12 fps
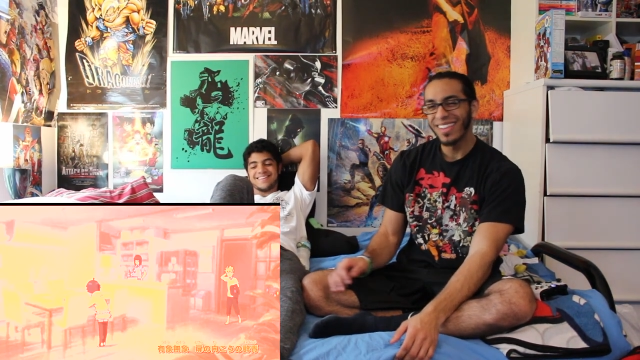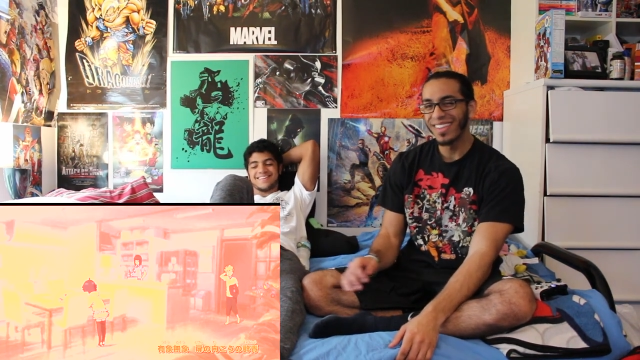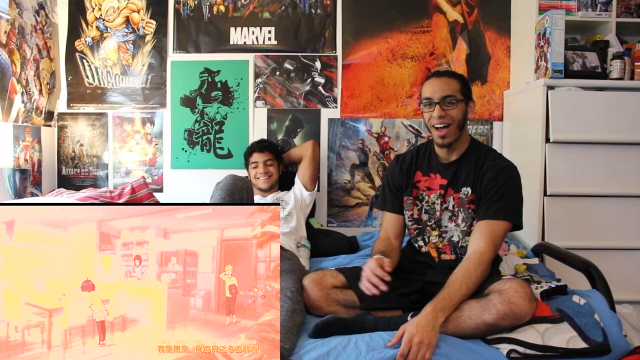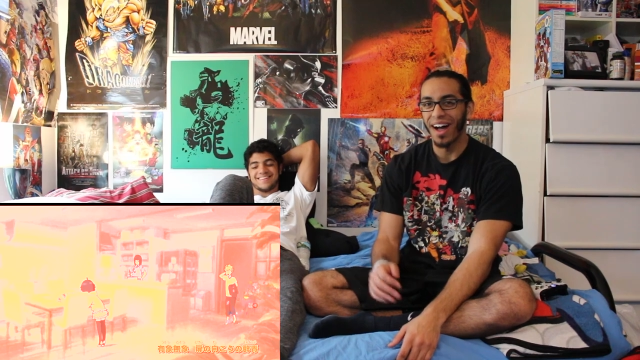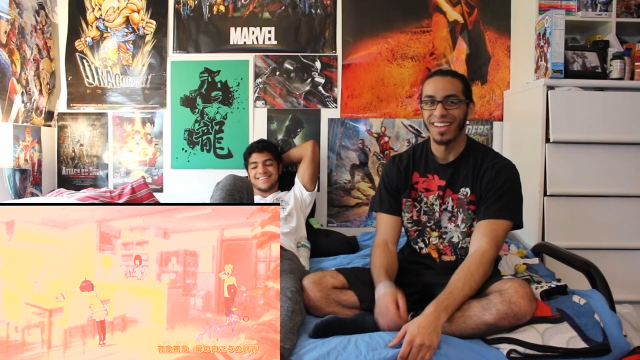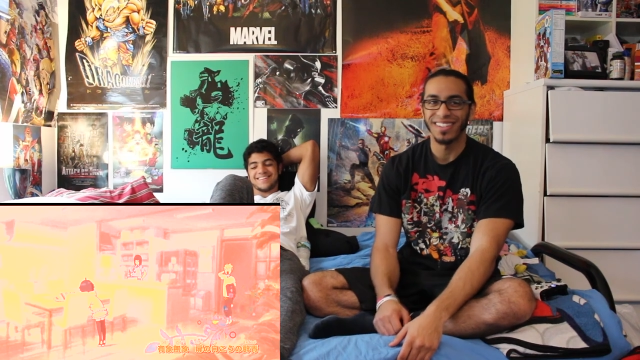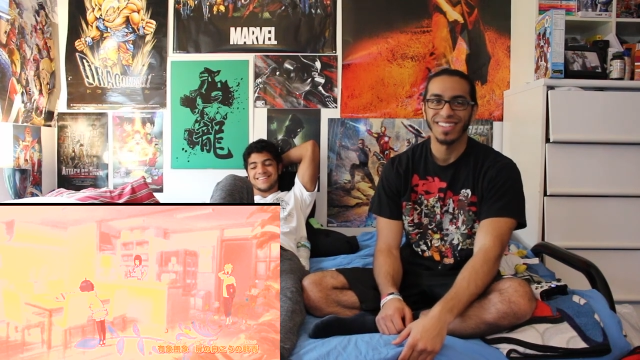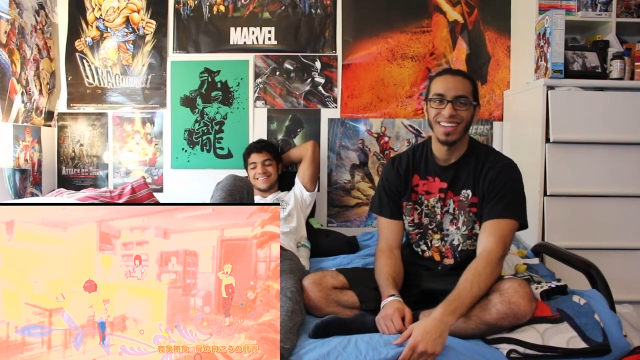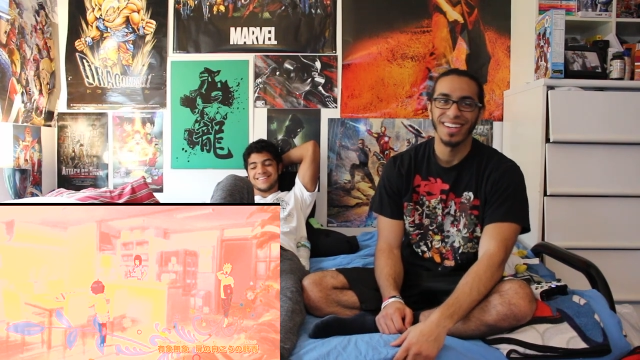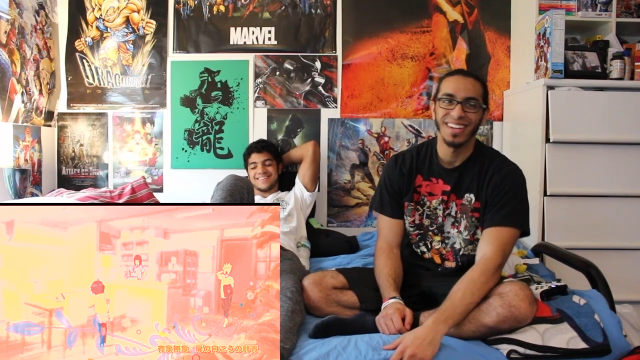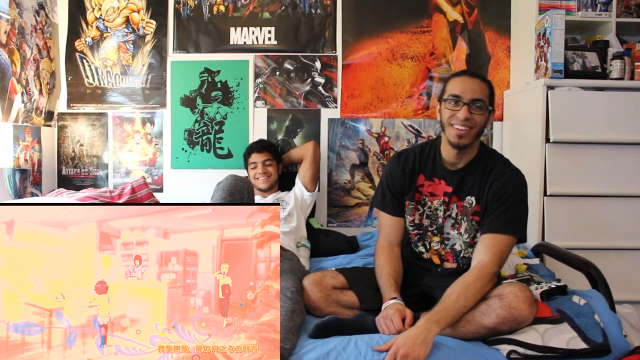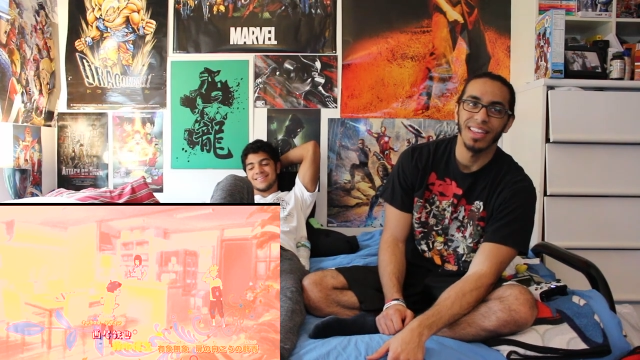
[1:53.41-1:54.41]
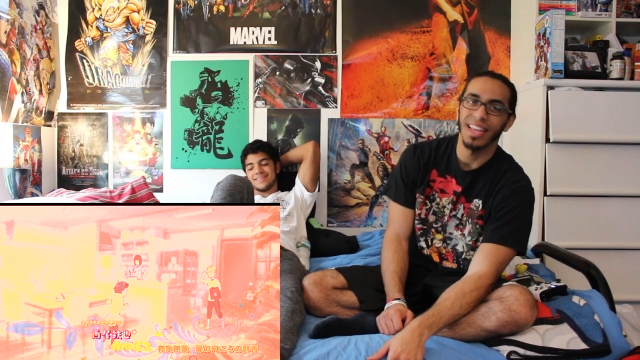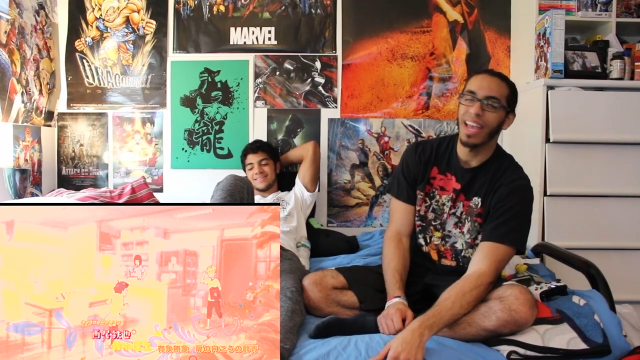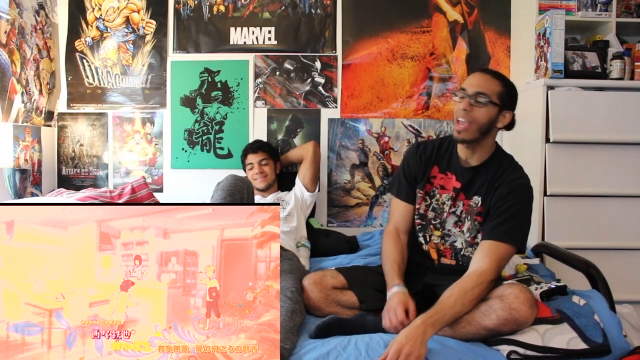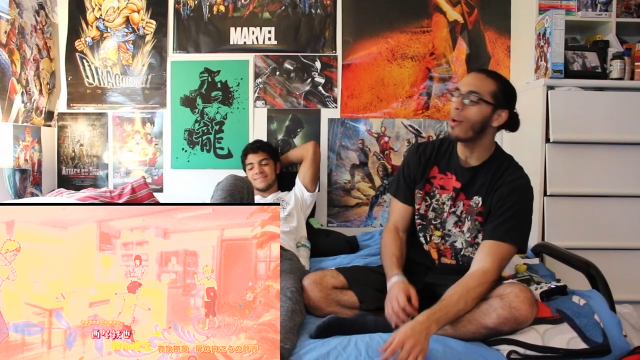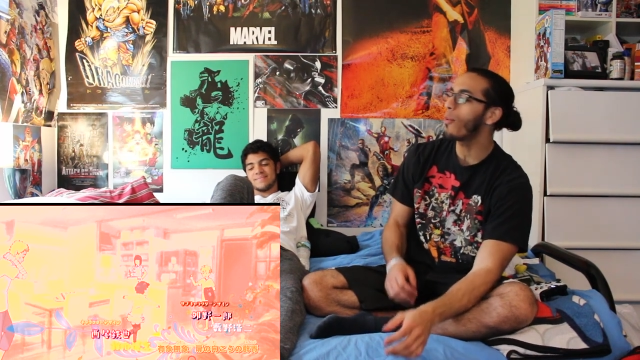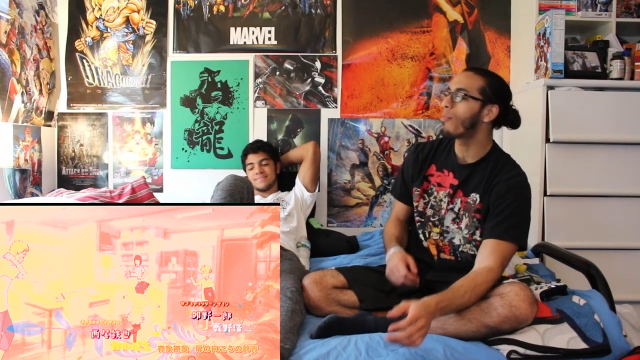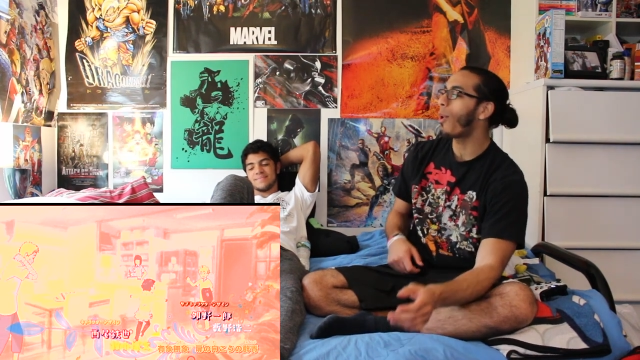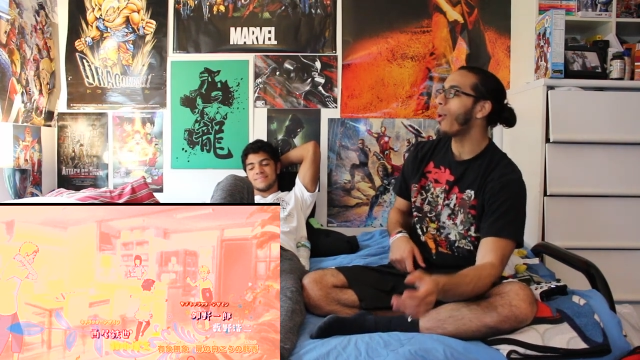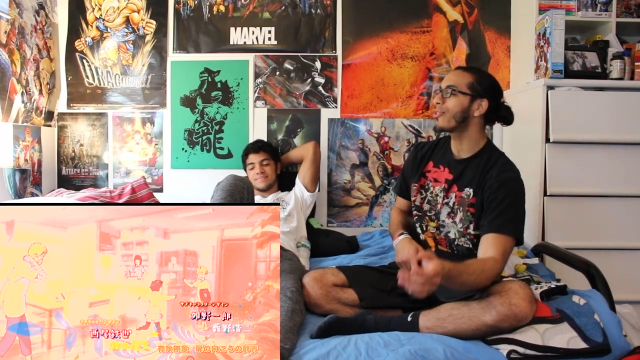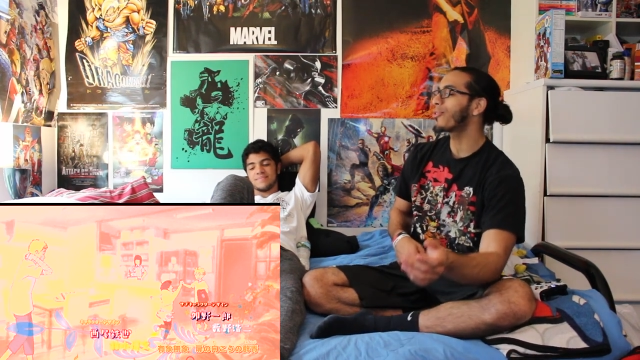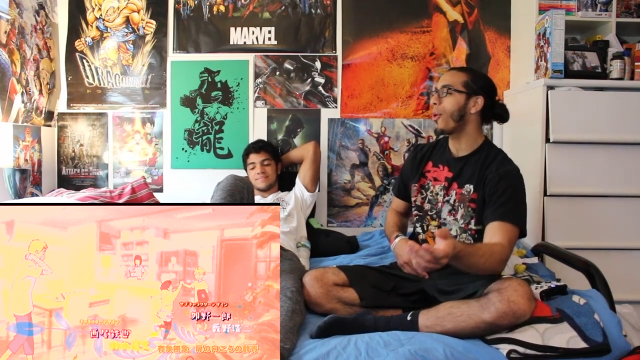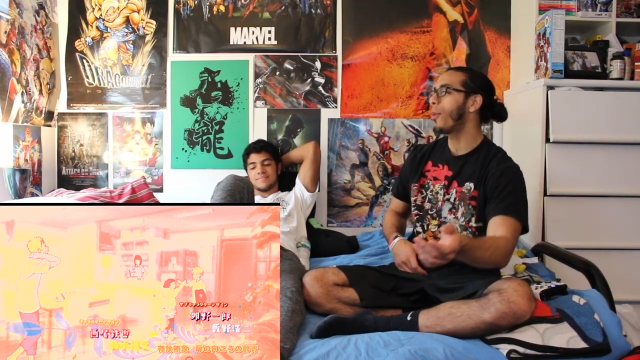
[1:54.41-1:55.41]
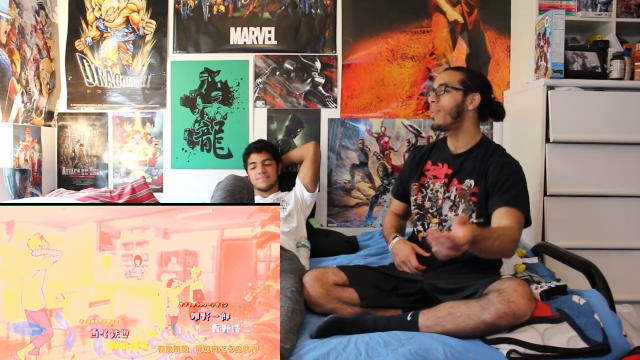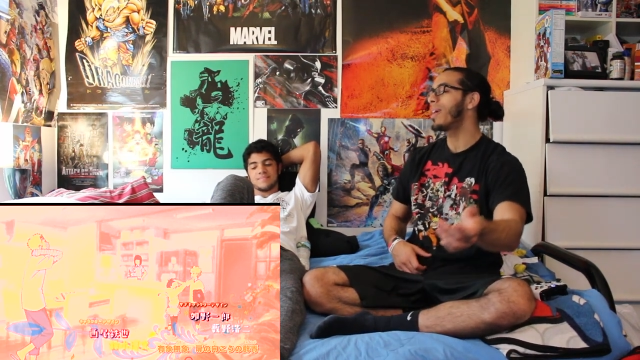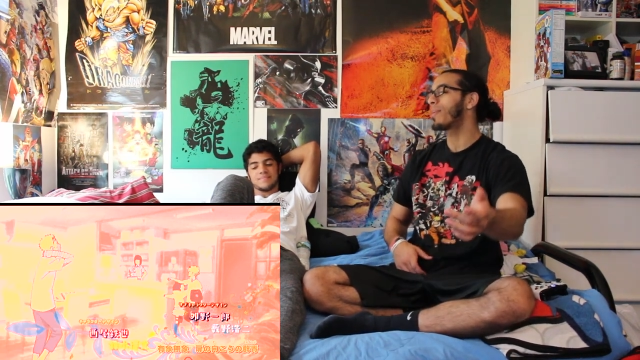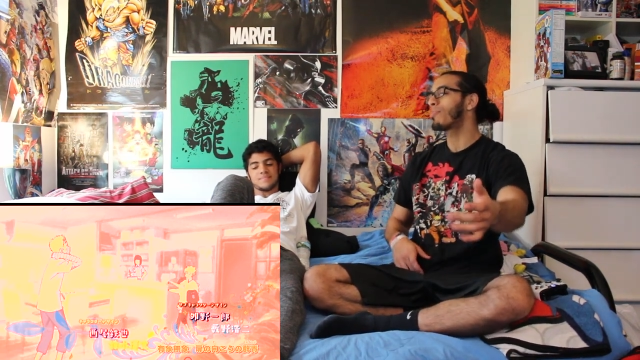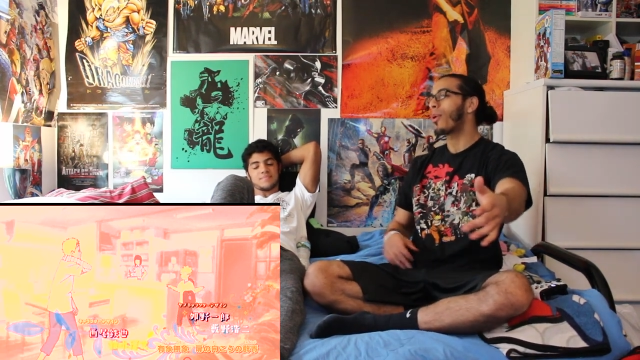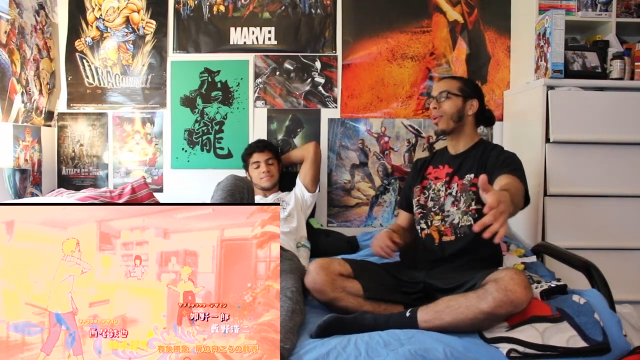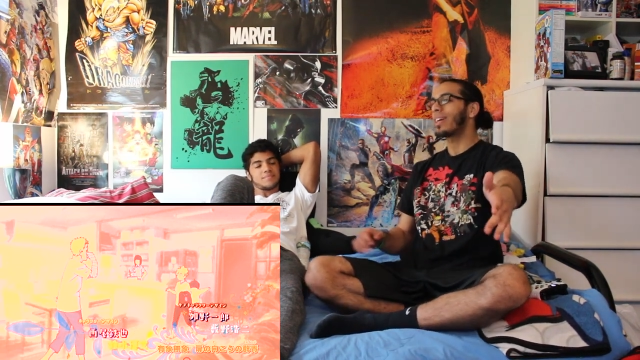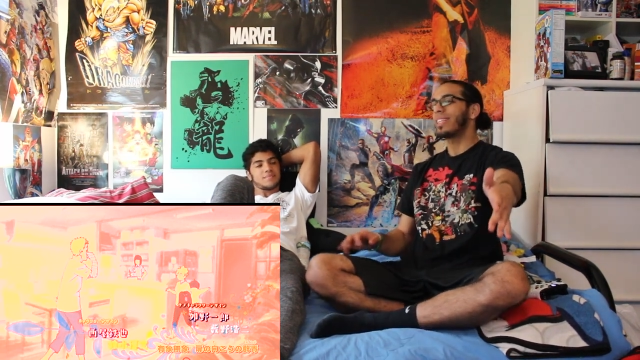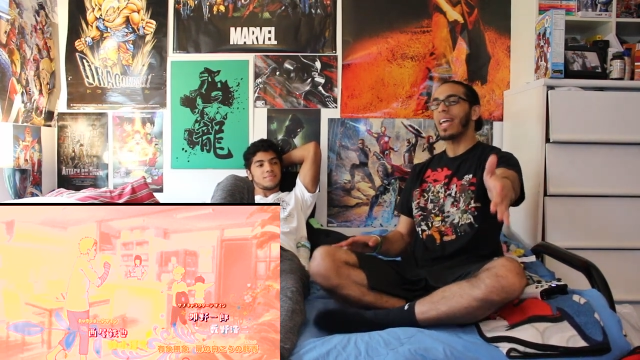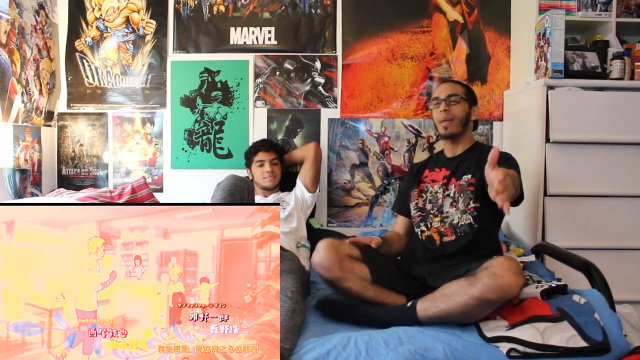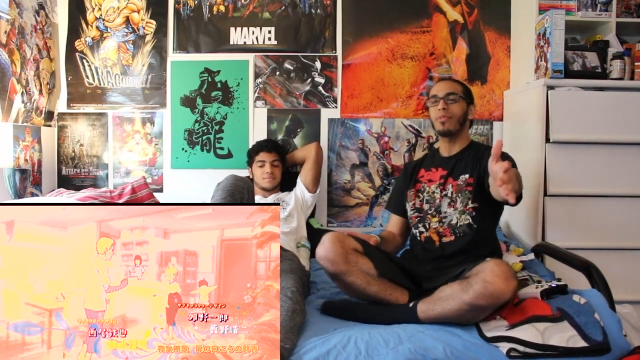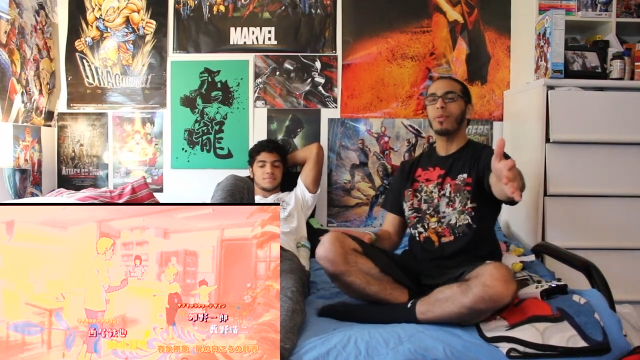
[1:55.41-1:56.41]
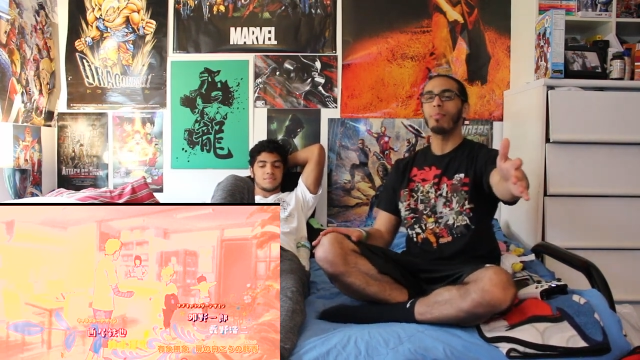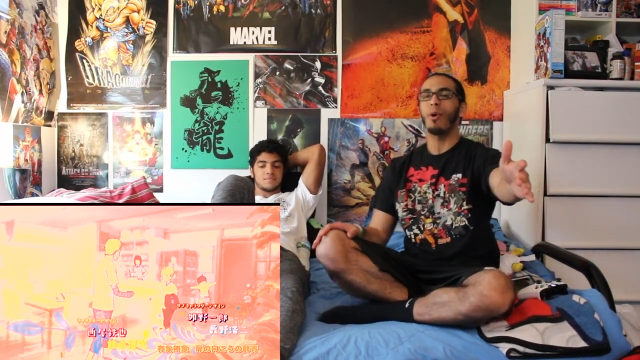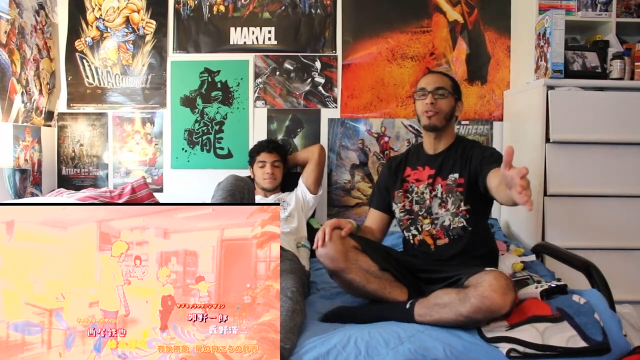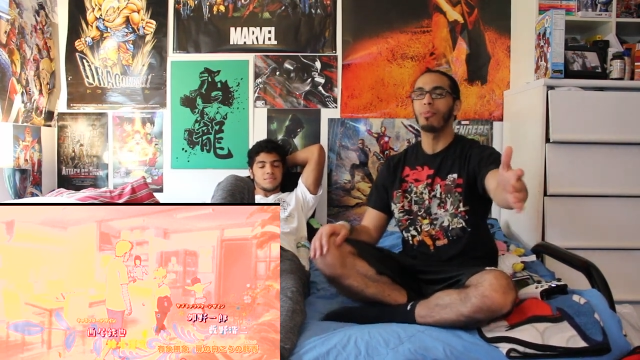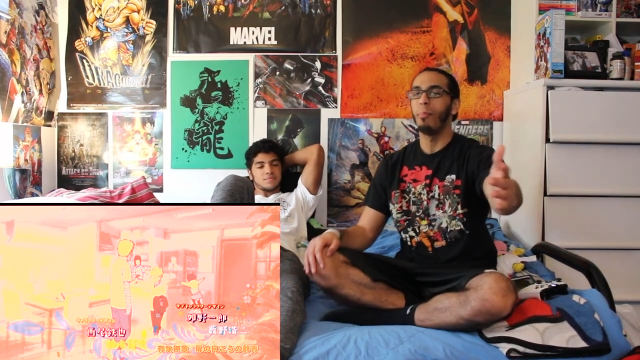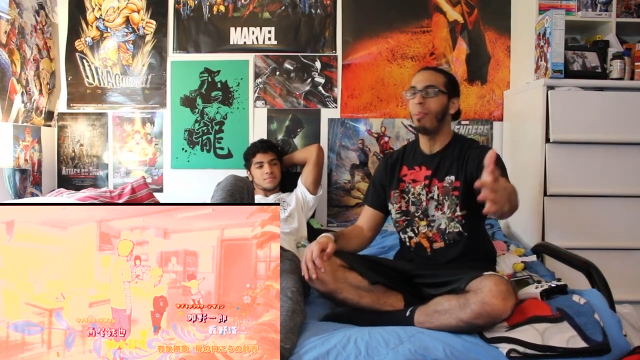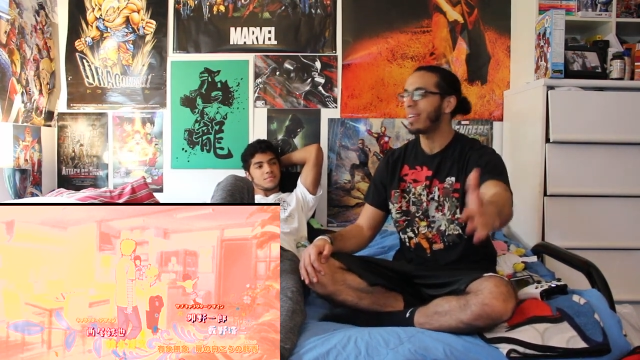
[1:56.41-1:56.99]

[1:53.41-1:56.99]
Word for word: nah, son. Then he Boruto will be proclaimed the most